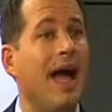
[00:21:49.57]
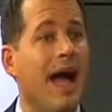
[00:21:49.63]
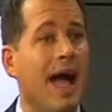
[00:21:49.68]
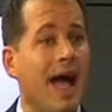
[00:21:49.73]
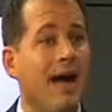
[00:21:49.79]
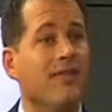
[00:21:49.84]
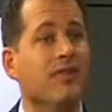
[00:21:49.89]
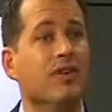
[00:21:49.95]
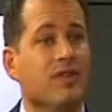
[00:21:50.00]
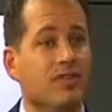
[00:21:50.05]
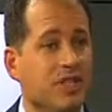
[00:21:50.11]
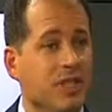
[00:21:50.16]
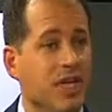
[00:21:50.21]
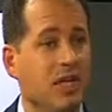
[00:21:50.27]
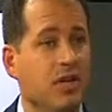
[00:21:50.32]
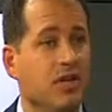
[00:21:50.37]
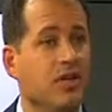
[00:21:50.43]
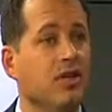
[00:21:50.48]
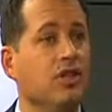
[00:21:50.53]
Have their
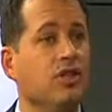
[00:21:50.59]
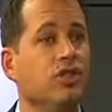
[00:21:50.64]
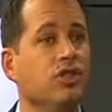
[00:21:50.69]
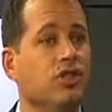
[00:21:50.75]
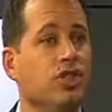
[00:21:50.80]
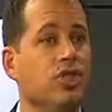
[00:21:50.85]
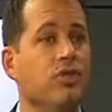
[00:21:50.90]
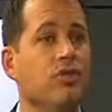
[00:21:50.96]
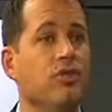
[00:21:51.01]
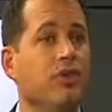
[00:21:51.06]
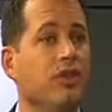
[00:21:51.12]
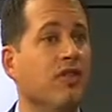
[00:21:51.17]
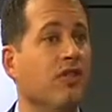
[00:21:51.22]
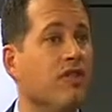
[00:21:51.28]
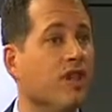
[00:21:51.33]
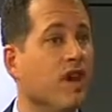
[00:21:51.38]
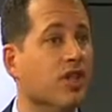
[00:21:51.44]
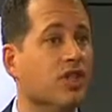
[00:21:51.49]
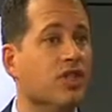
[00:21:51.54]
teeth. Chew with
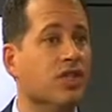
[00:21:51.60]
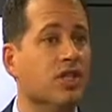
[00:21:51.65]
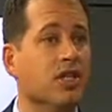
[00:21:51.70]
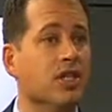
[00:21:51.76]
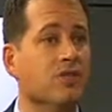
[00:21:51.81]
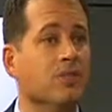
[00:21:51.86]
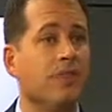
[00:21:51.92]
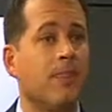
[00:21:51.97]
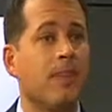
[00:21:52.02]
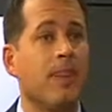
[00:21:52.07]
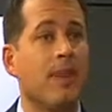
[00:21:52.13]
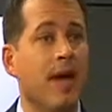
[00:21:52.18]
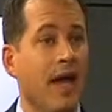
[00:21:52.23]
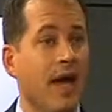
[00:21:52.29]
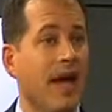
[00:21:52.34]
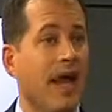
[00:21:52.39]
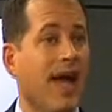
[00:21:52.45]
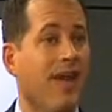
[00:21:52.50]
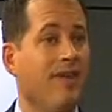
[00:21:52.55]
function.
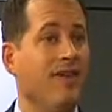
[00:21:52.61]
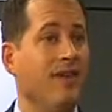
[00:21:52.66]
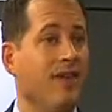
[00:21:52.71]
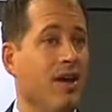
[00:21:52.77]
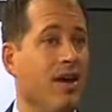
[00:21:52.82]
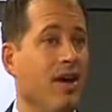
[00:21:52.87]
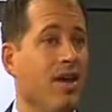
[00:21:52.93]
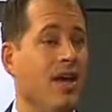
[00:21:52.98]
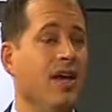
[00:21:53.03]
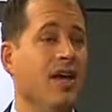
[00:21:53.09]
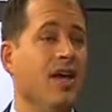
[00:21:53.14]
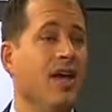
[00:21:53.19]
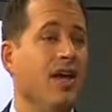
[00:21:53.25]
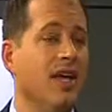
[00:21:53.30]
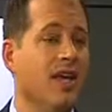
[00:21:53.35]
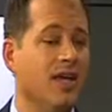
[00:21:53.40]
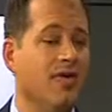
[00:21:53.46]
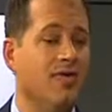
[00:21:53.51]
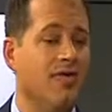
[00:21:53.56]
And have it done
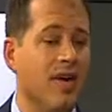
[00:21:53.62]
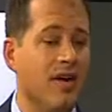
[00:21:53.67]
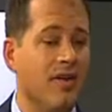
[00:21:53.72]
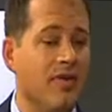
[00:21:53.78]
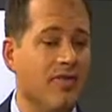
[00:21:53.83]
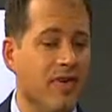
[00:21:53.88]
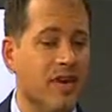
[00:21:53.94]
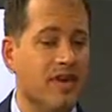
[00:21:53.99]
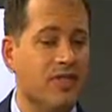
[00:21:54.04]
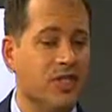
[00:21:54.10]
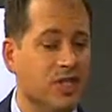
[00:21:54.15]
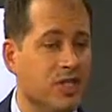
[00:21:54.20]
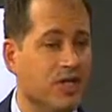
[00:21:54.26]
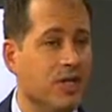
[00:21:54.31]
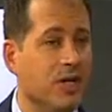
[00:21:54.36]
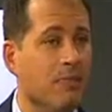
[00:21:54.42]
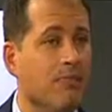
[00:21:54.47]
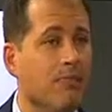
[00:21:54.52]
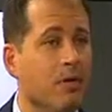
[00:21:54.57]
in a very, very
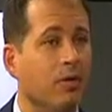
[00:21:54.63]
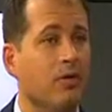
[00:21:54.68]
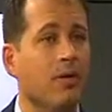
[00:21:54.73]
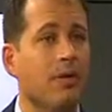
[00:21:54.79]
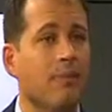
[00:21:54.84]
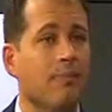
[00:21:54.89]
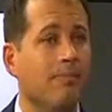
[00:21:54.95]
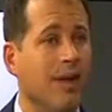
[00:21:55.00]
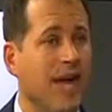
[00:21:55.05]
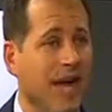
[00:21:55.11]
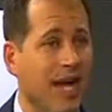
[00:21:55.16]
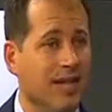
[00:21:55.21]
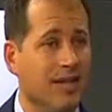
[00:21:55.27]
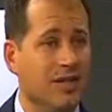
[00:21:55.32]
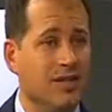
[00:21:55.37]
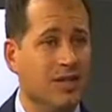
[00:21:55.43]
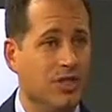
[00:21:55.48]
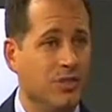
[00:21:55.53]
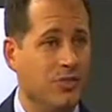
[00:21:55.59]
simple,
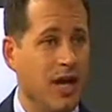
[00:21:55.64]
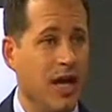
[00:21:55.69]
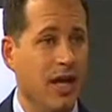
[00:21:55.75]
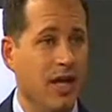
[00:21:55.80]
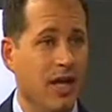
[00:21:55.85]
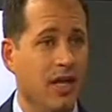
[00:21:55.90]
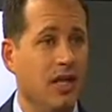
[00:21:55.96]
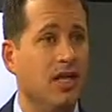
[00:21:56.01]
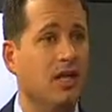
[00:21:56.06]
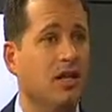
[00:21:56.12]
painless way, in a